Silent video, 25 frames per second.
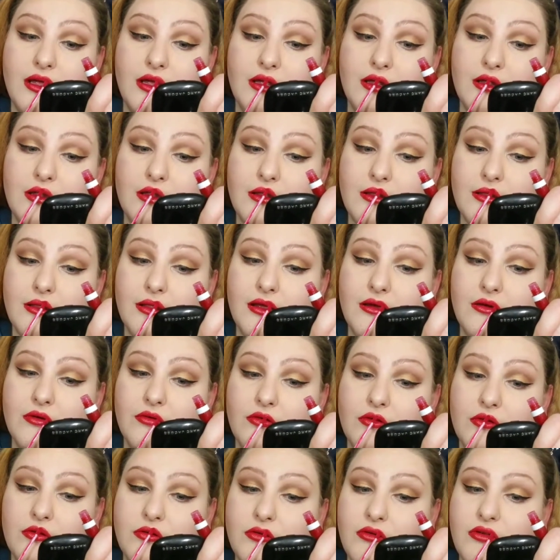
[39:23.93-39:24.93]
And that
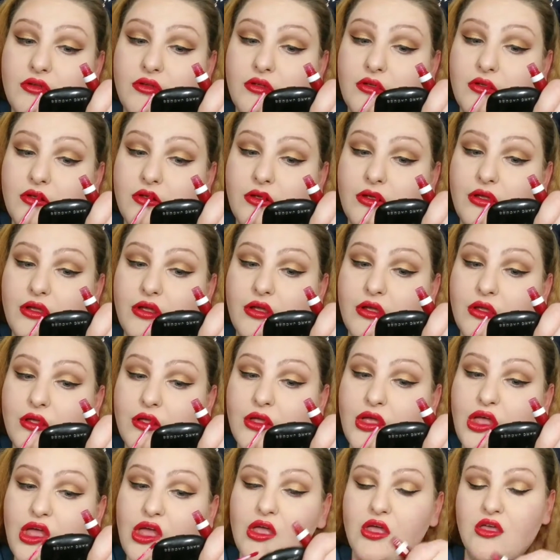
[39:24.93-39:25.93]
will
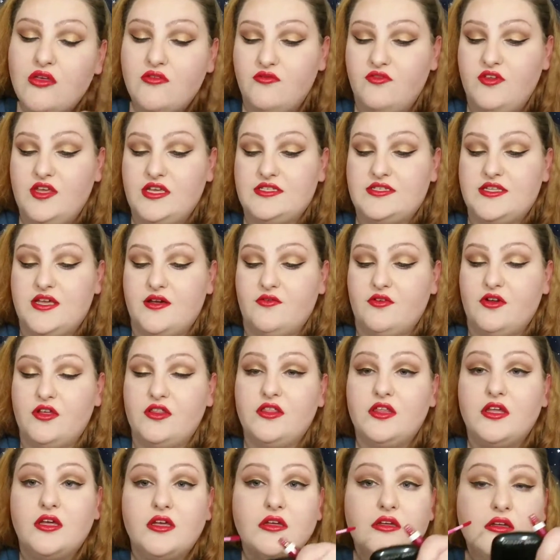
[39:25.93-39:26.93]
fix
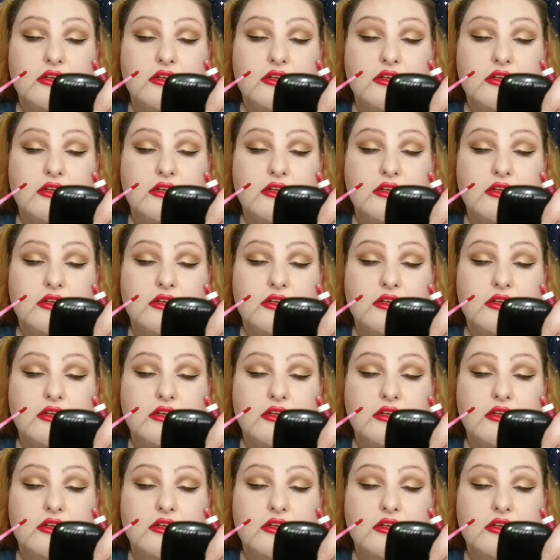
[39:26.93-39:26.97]
everything.